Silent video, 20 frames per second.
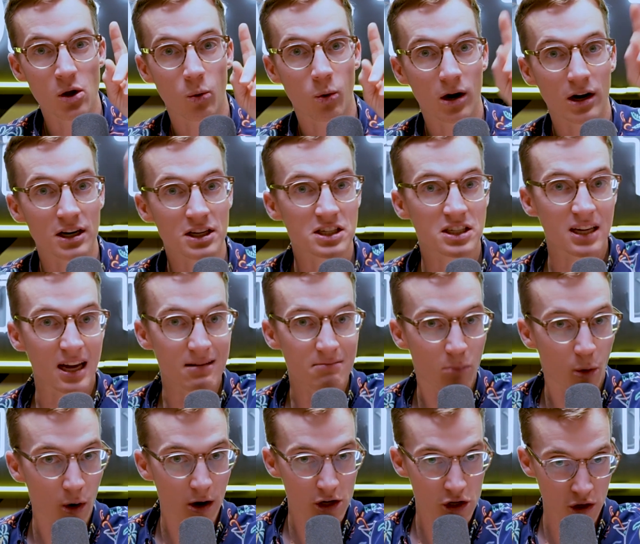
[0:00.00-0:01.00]
We're going to send
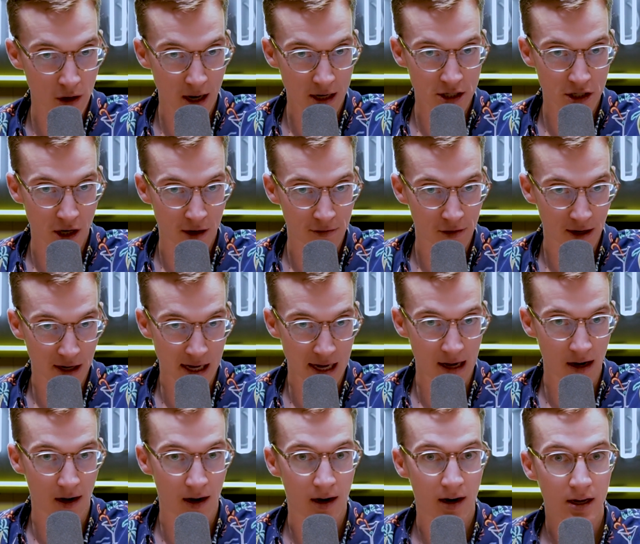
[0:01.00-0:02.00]
more trucks over
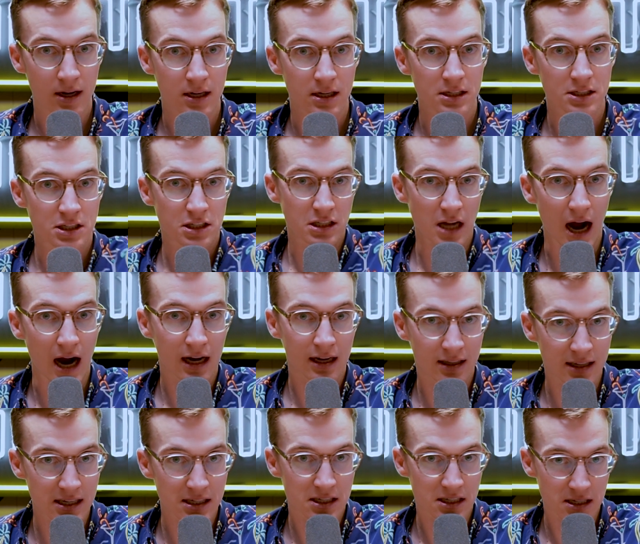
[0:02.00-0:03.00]
here, stock
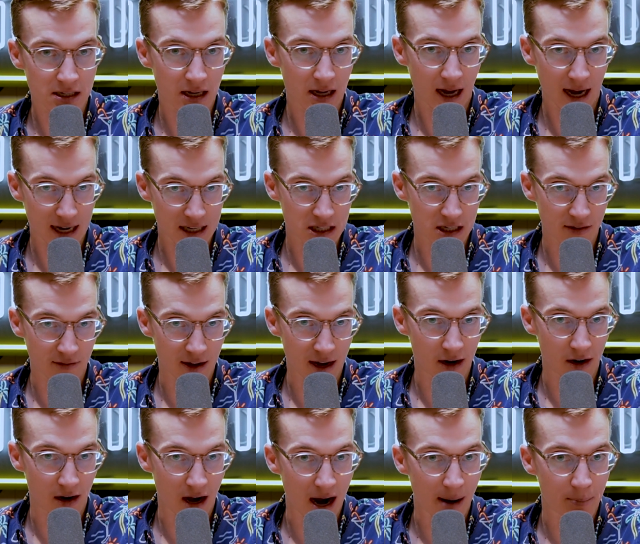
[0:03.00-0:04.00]
this
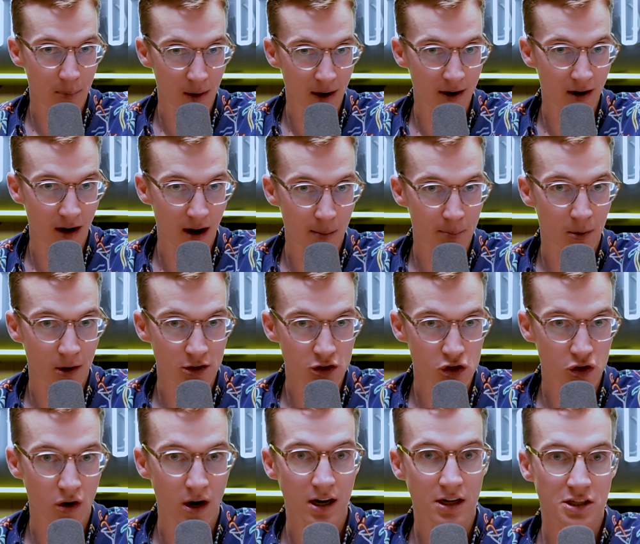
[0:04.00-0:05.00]
excavator operator up on
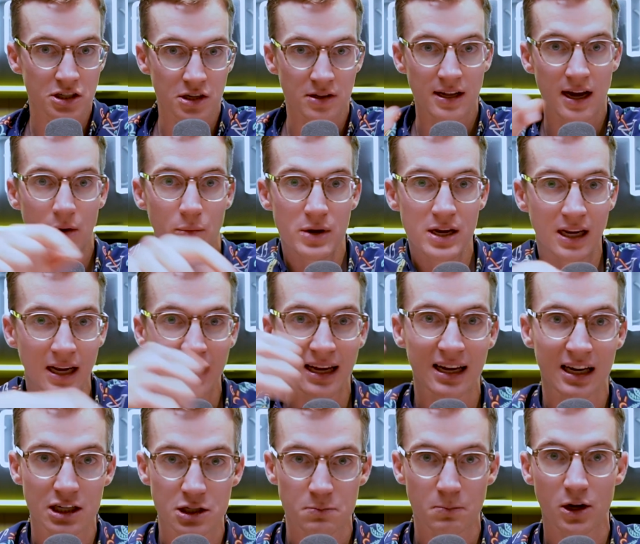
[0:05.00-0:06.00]
trucks so that we can
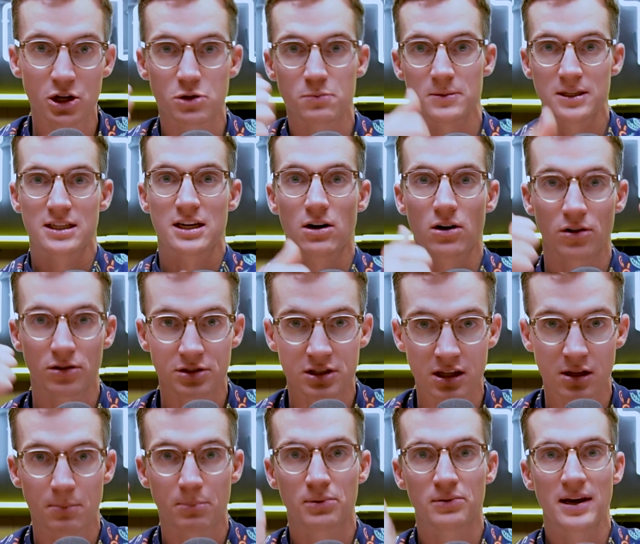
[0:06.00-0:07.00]
get as much material
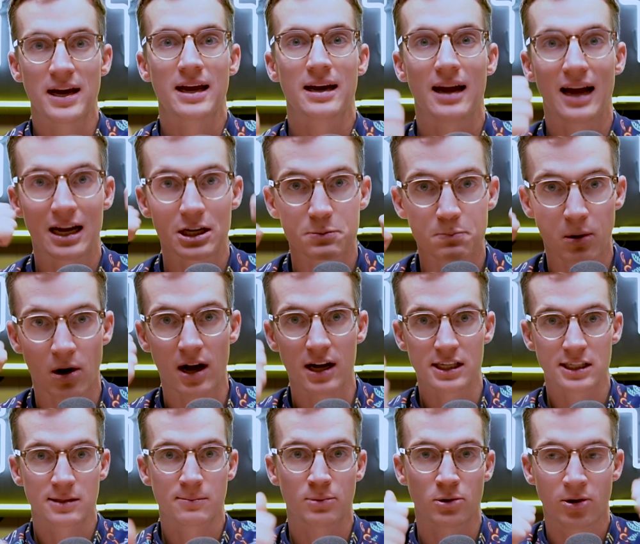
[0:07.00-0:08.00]
to the plant as
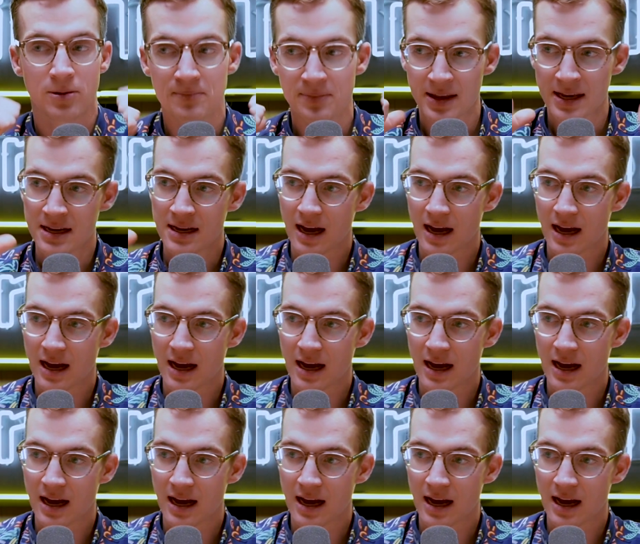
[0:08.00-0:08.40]
possible.